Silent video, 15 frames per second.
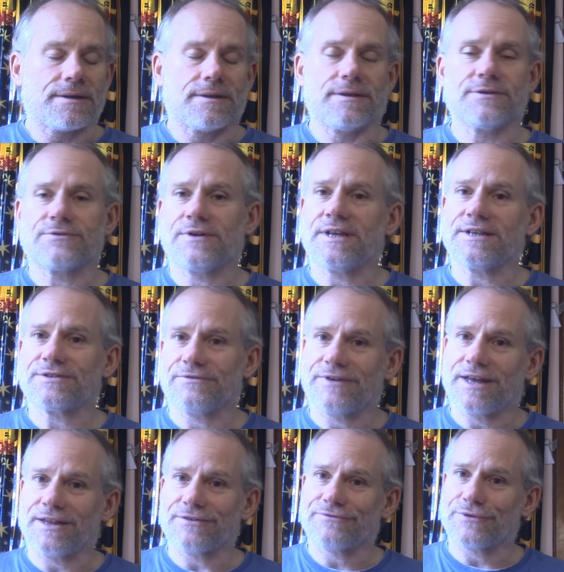These readings are
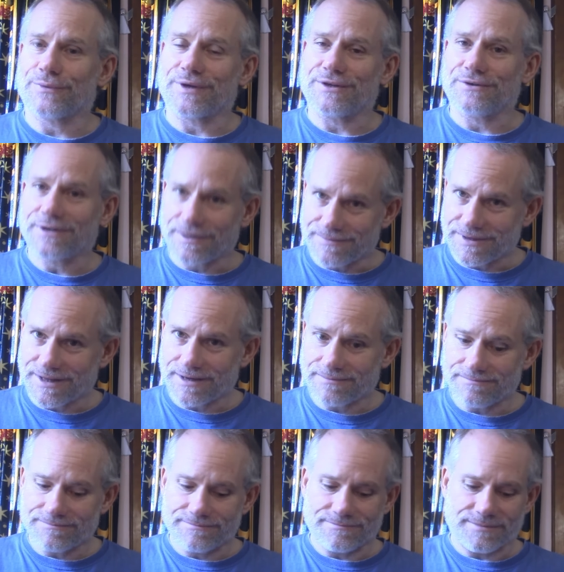valid for when you come to
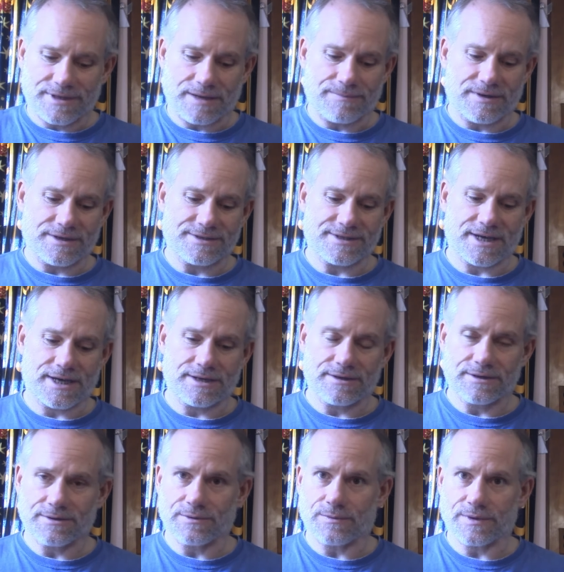them. That being
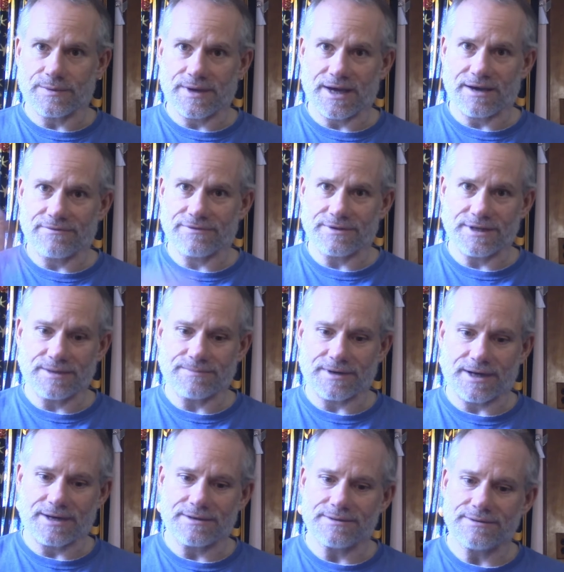said, what do we have for
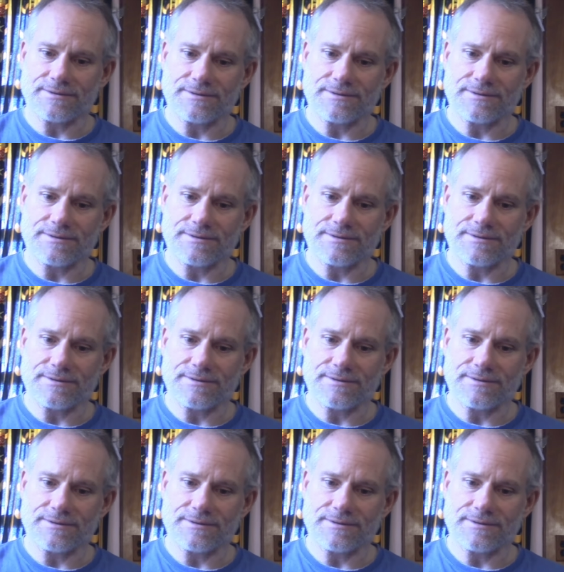Libra?